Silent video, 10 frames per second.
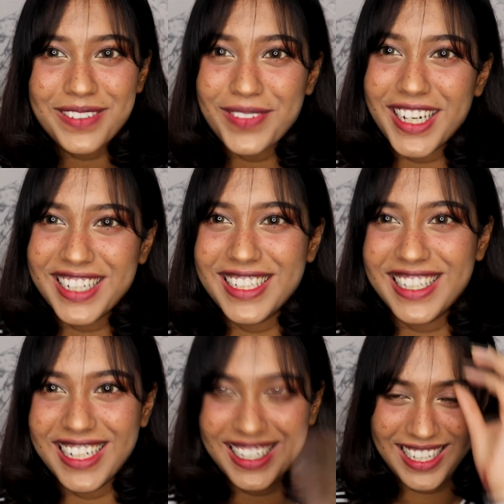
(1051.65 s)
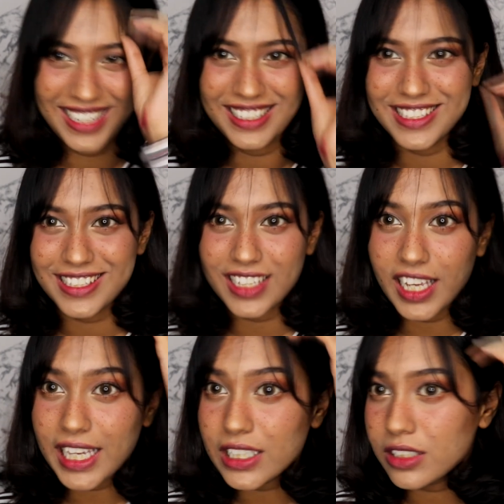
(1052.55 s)
But yeah, that is
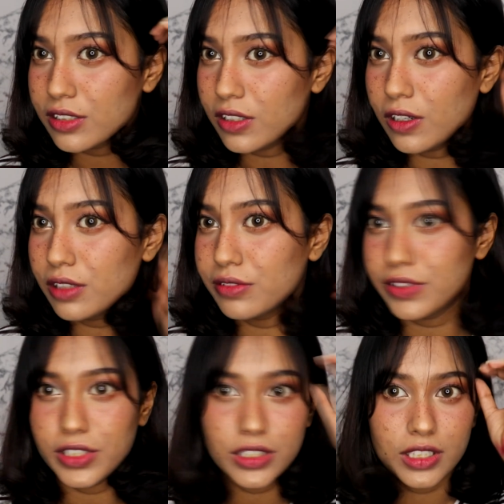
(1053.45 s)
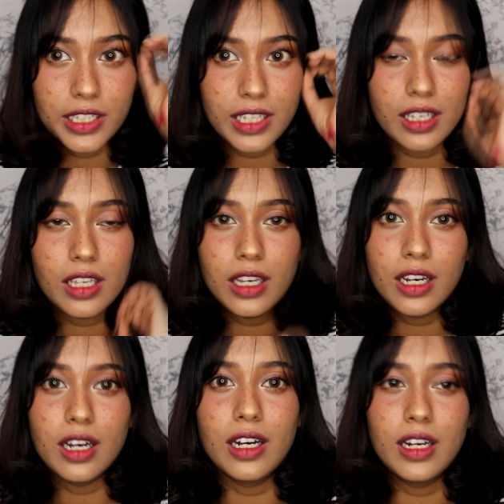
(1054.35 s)
it all for today.
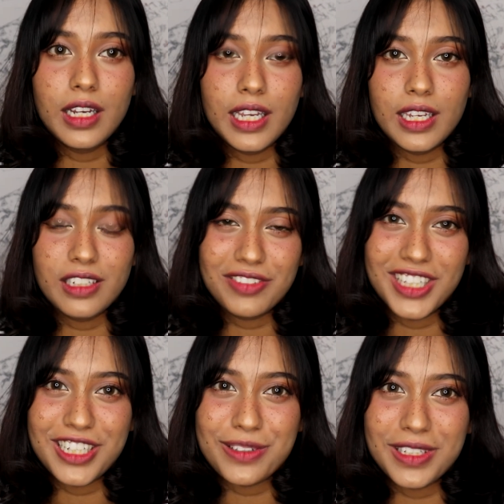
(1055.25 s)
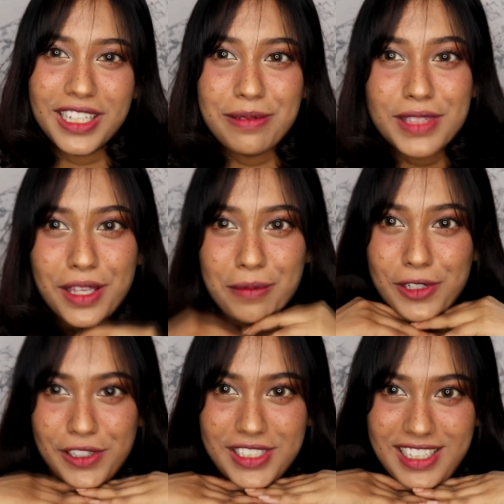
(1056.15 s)
And if you guys want to keep seeing
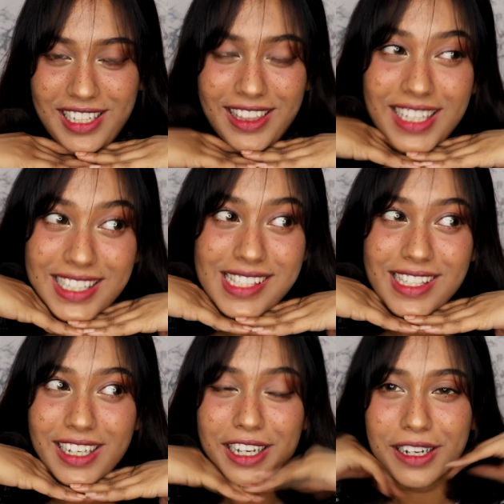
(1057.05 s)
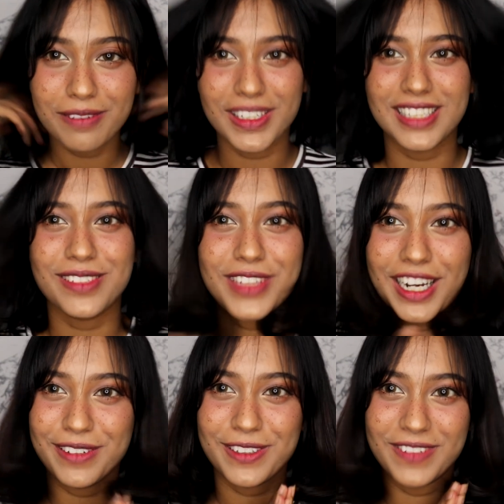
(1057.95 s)
more looks like this, please
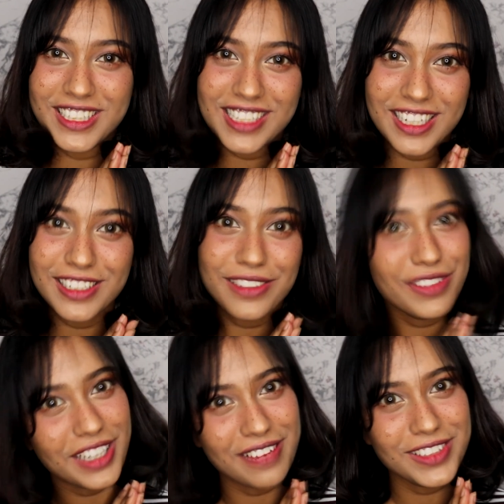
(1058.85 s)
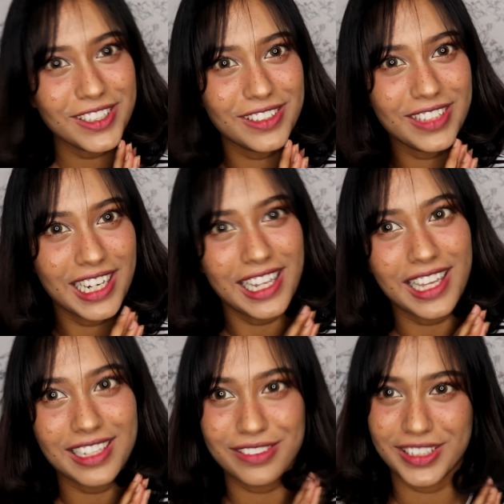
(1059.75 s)
subscribe to my channel if you haven't
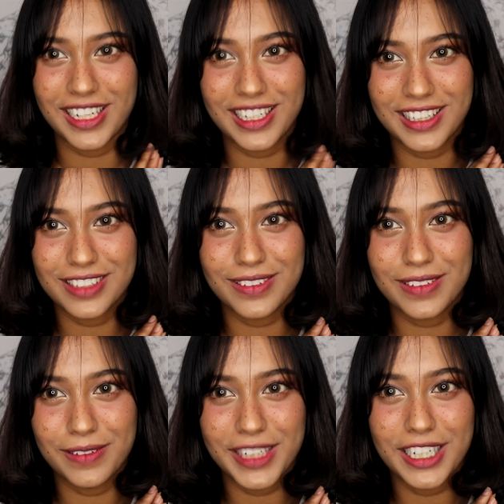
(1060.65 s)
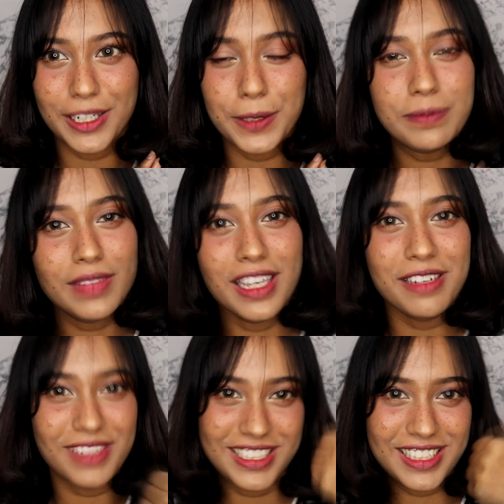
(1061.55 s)
already. And if you like this video,
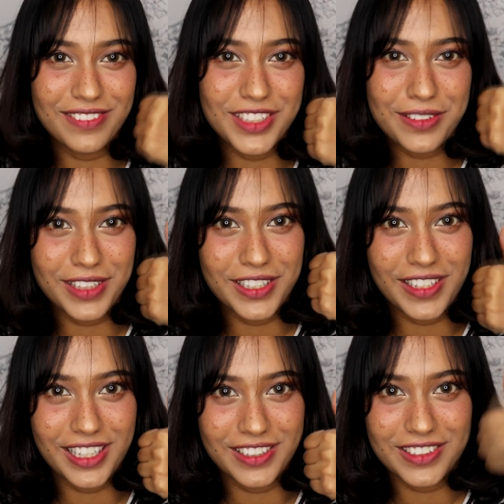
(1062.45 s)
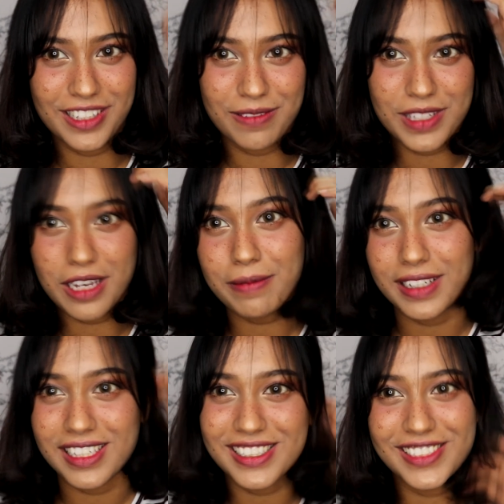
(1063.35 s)
please give this video a huge thumbs up,
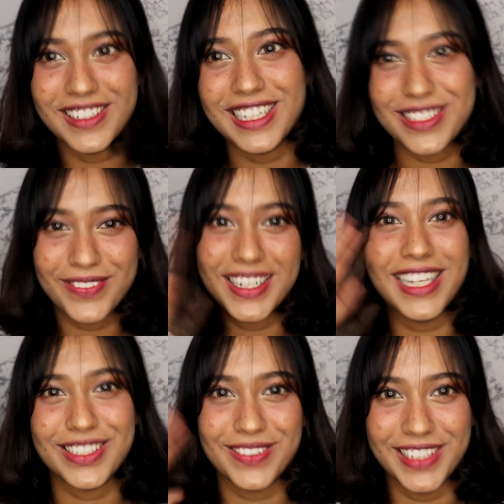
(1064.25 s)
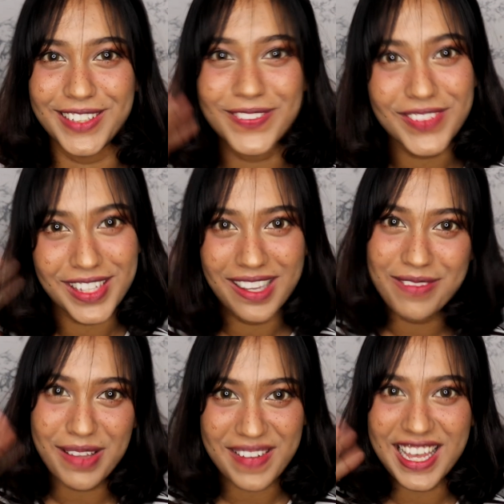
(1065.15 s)
and I'll see you guys in my next video.
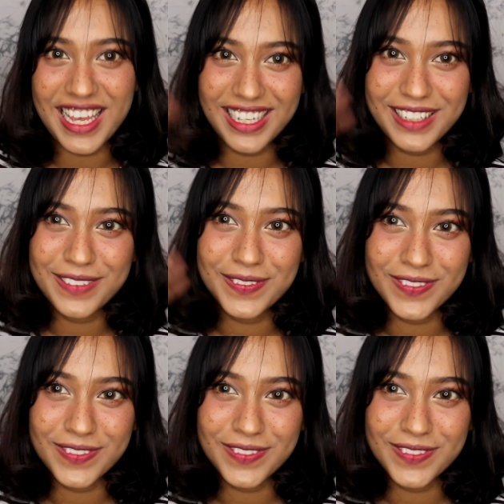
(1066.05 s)
Bye bye.